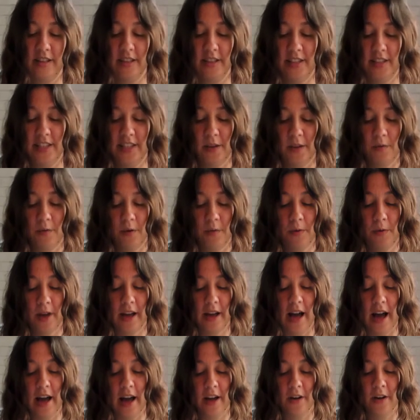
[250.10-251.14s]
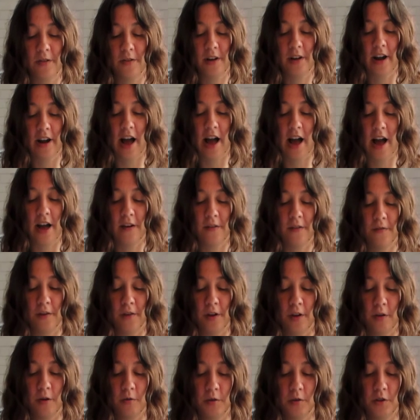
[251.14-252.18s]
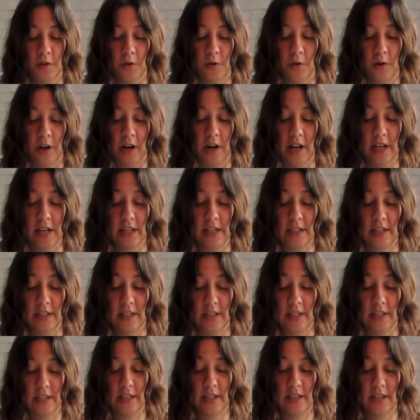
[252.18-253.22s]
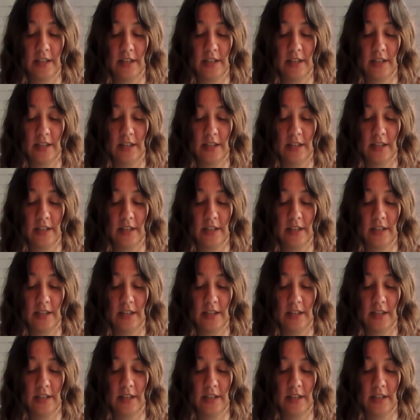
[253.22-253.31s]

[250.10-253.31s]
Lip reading: See what we got going on for you, Taurus.